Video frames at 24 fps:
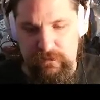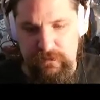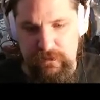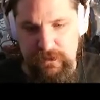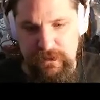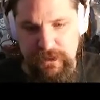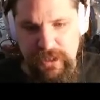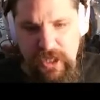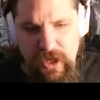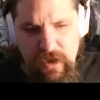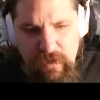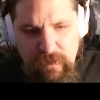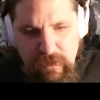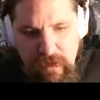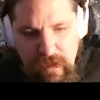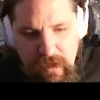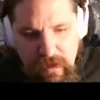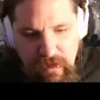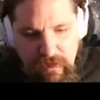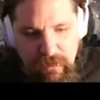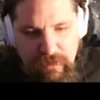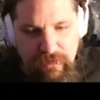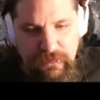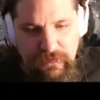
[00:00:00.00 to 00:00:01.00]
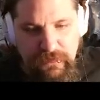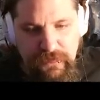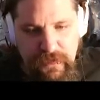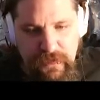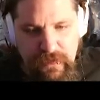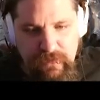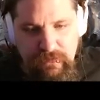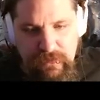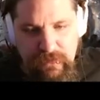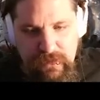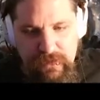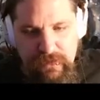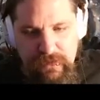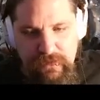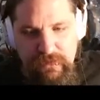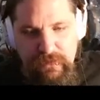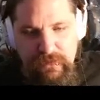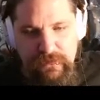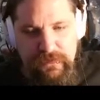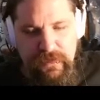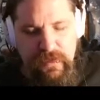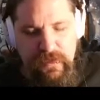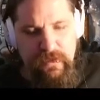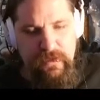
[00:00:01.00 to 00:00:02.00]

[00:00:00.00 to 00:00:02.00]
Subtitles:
You lose! You lose!